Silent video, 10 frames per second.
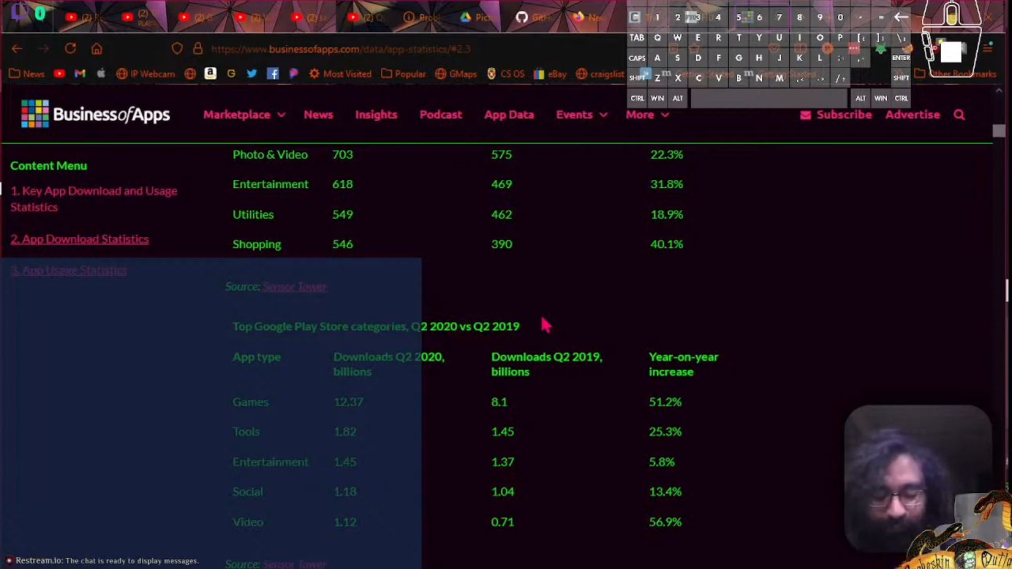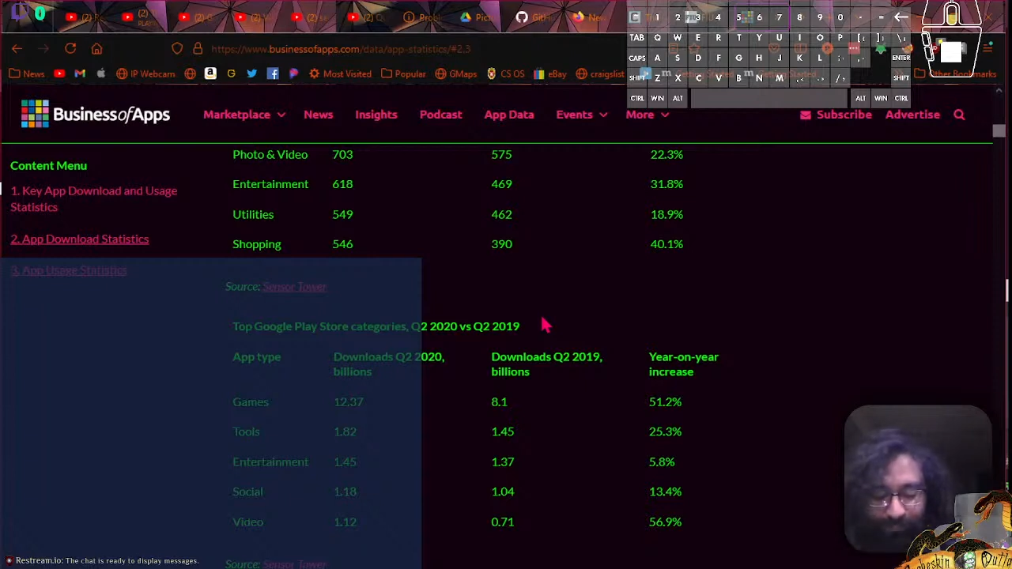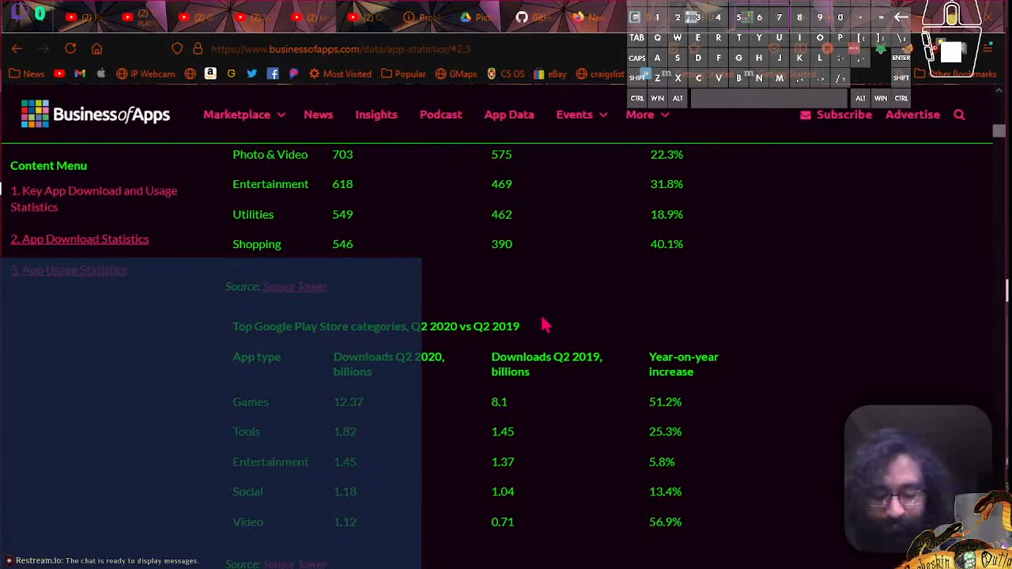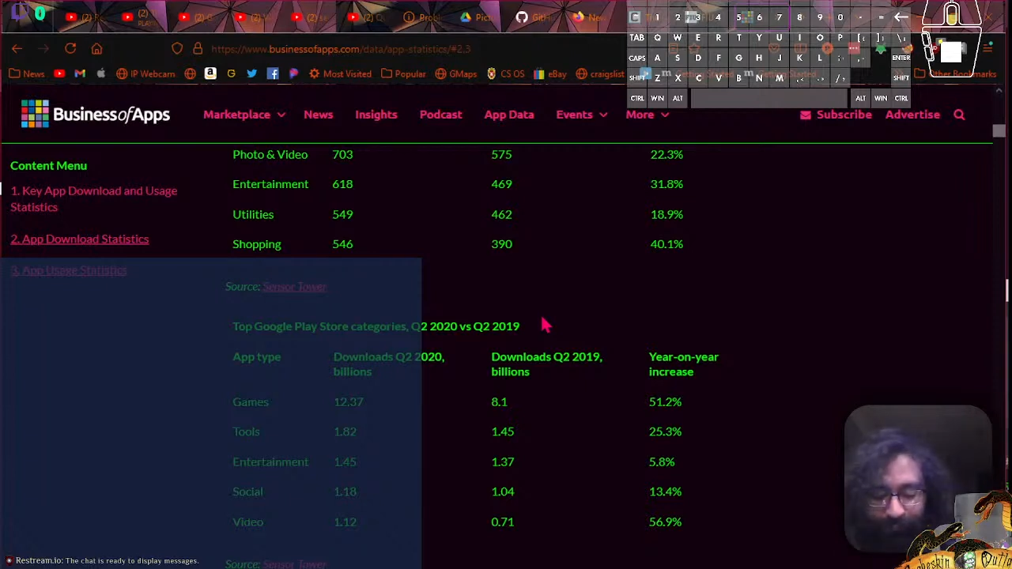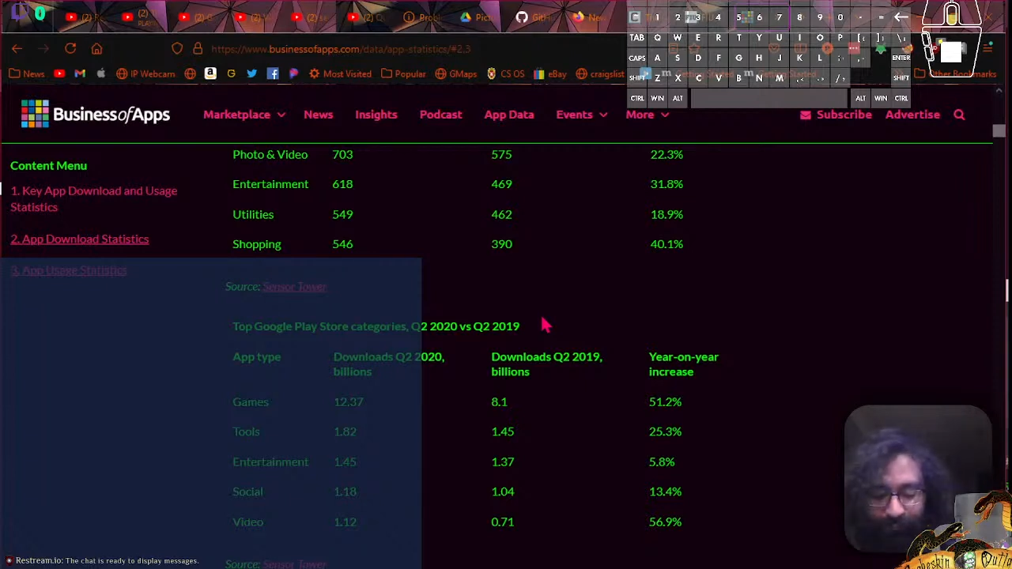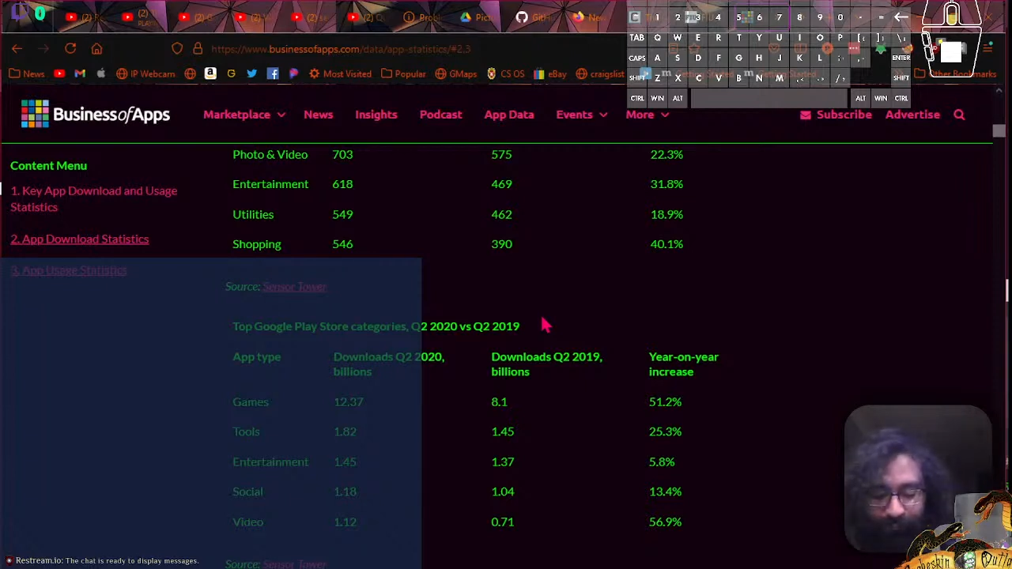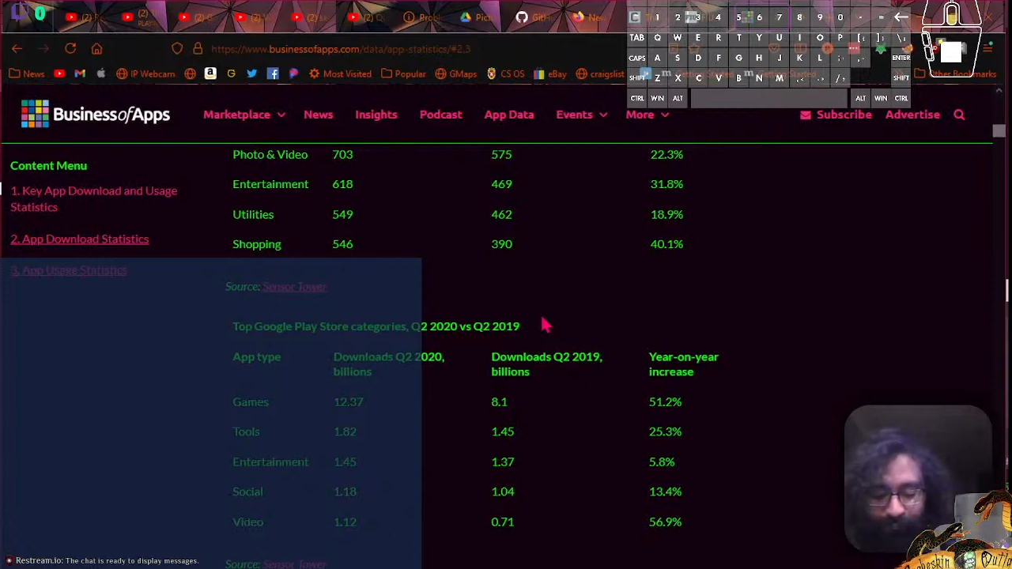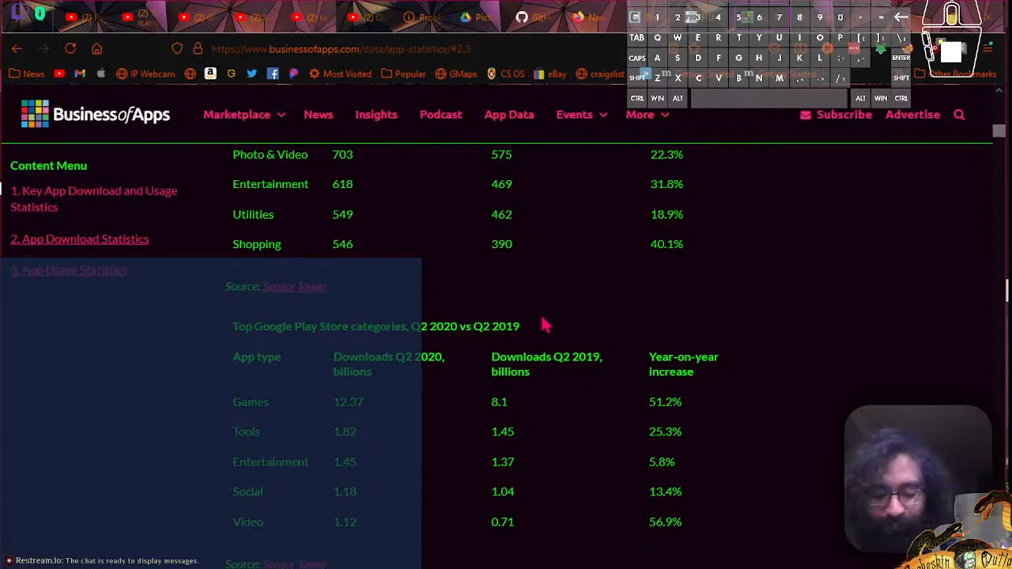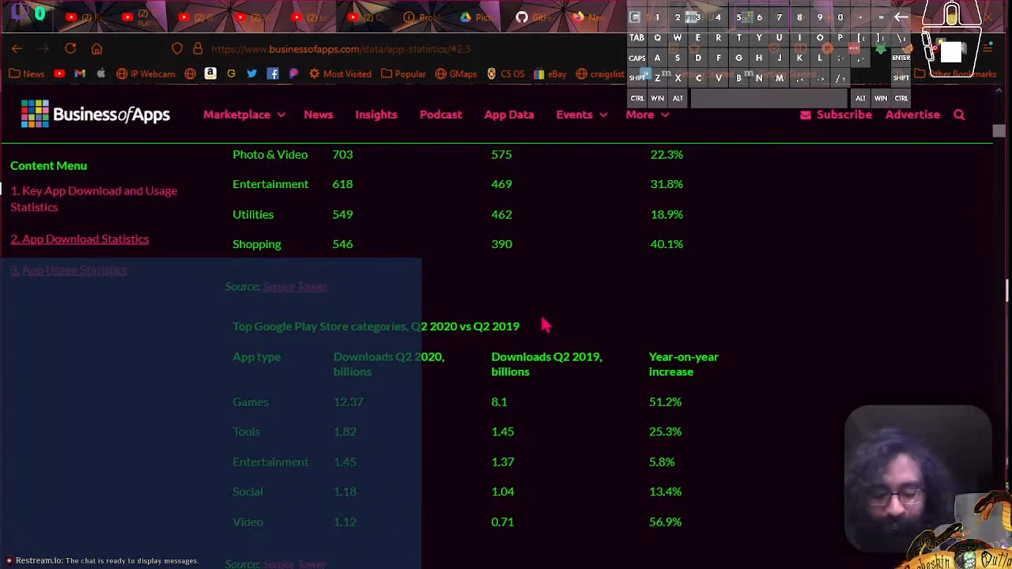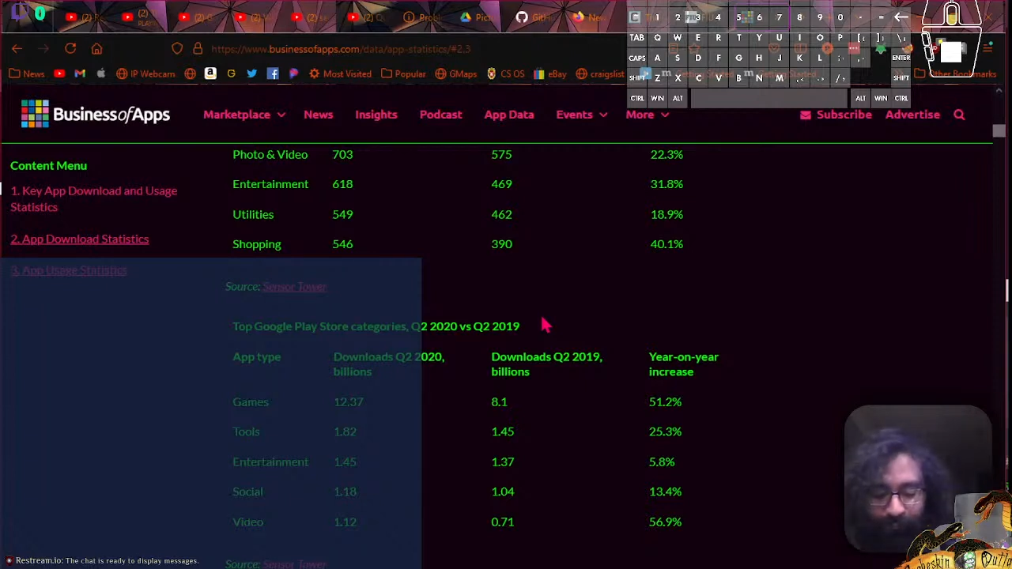to build that
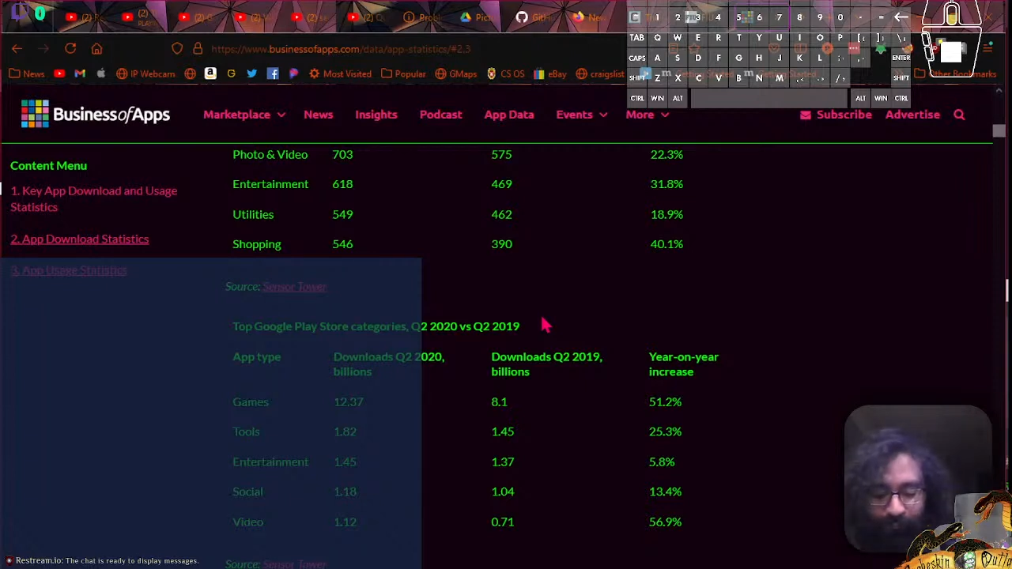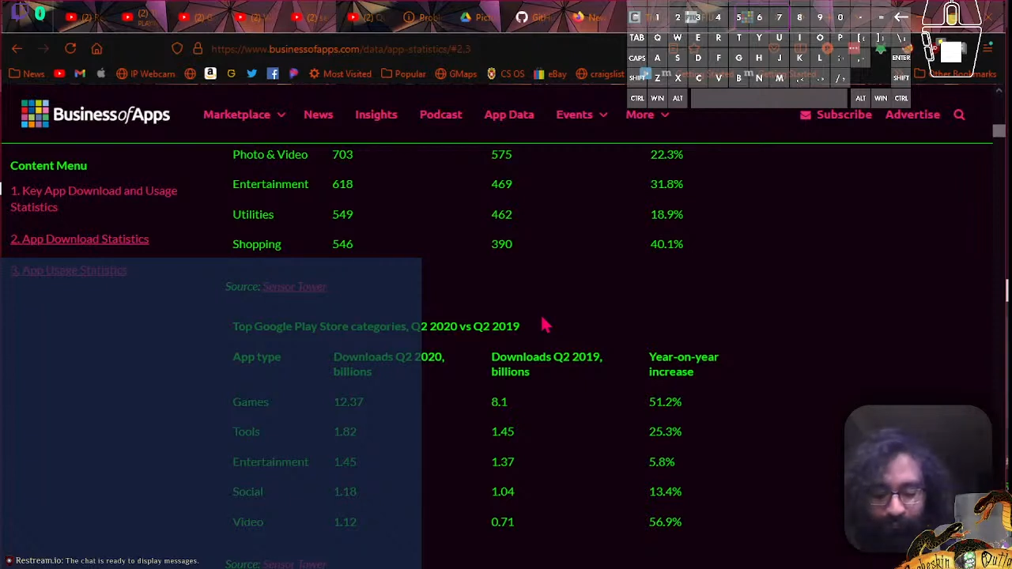up.